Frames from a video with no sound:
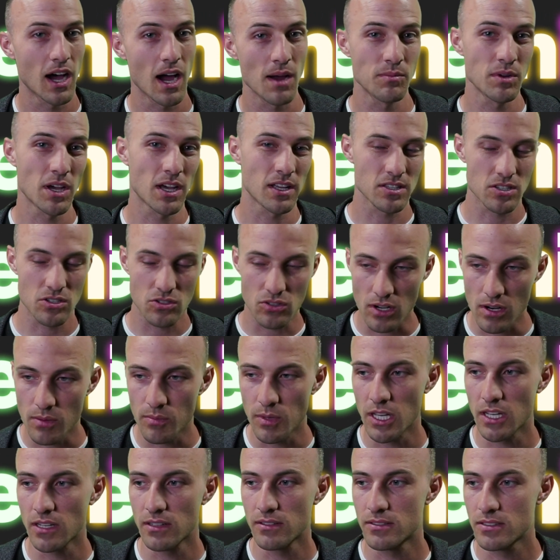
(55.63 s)
I'm not
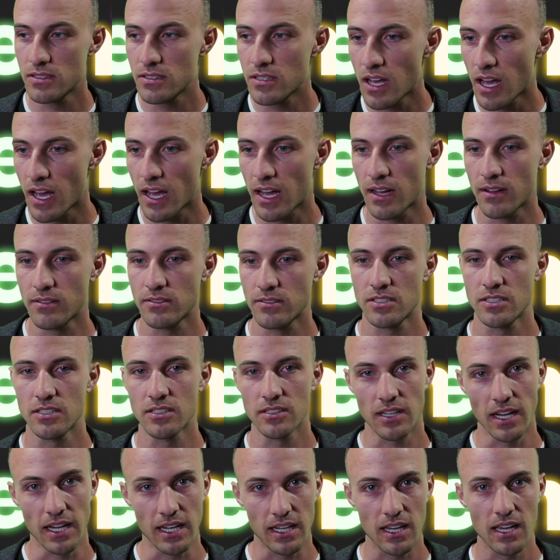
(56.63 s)
streaming uh, to
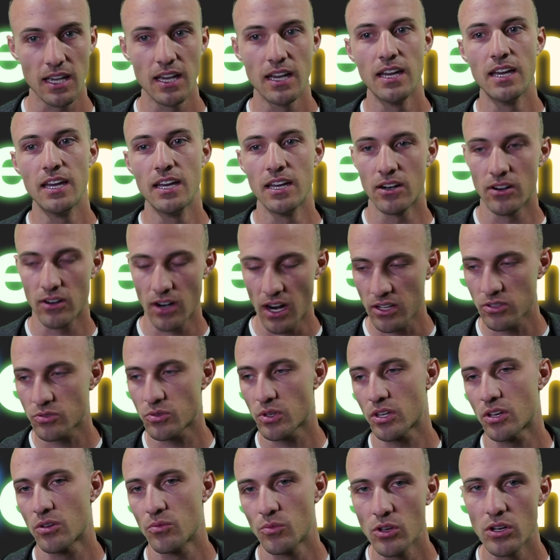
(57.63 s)
like interact
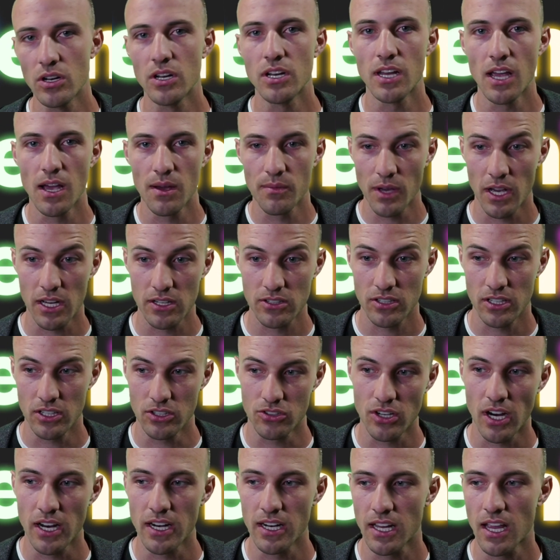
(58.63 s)
with community. I'm actually
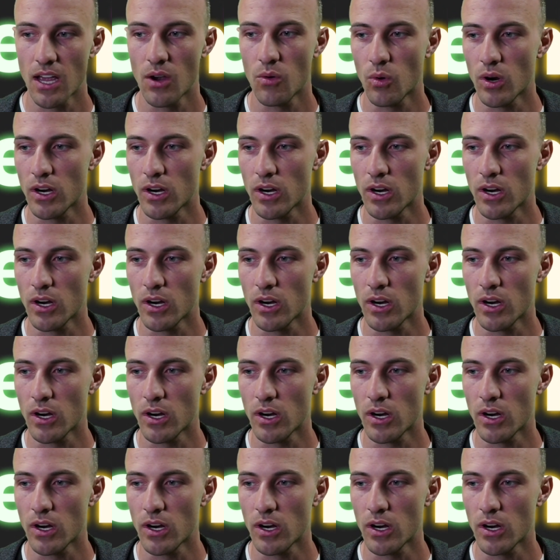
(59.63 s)
trying to get